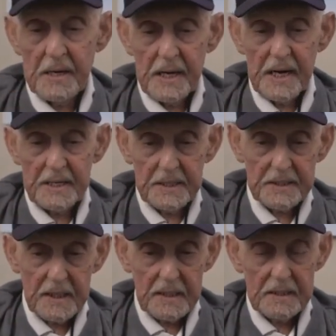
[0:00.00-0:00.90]

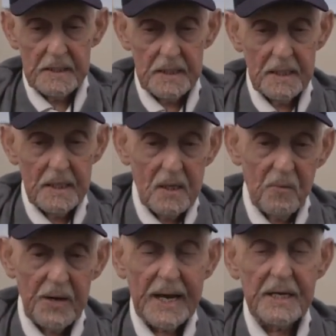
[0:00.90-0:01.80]
And uh,
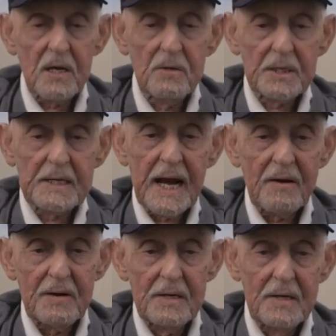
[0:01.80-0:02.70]
we had to go to
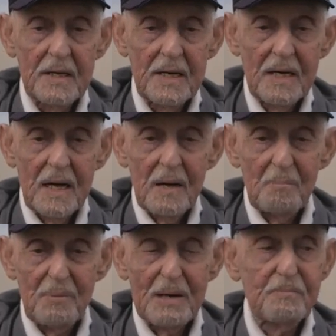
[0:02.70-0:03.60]
carrier
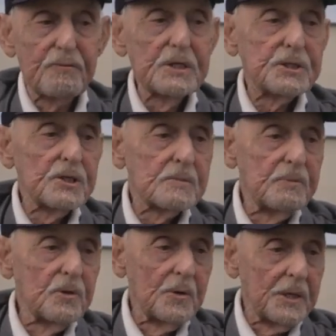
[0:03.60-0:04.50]
by breeches
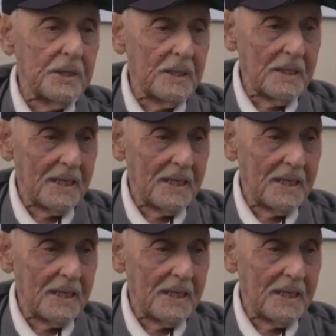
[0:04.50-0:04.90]
buoy